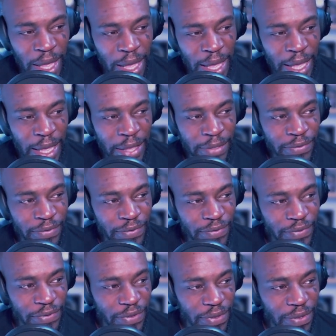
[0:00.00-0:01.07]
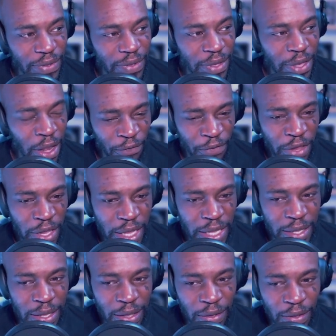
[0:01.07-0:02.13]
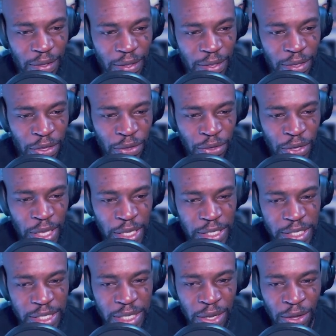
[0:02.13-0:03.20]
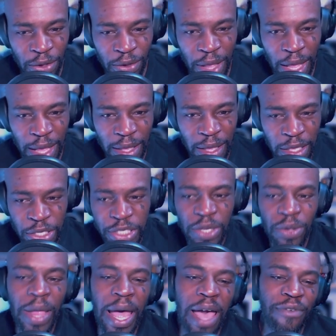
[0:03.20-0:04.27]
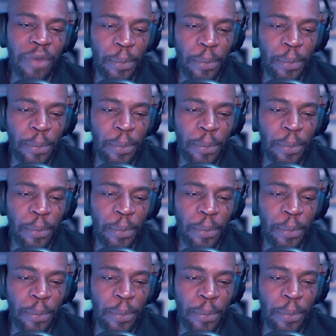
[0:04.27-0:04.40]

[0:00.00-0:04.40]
and I feel like you can still have a